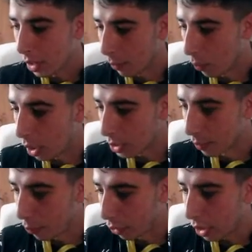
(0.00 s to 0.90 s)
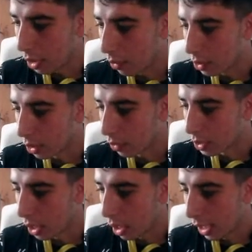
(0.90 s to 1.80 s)
In what is some pretty huge
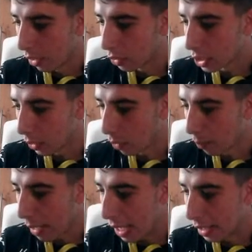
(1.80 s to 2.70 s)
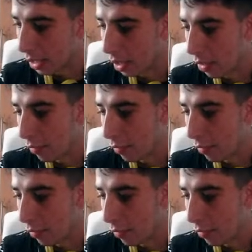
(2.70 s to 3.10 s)
news, it looks like we may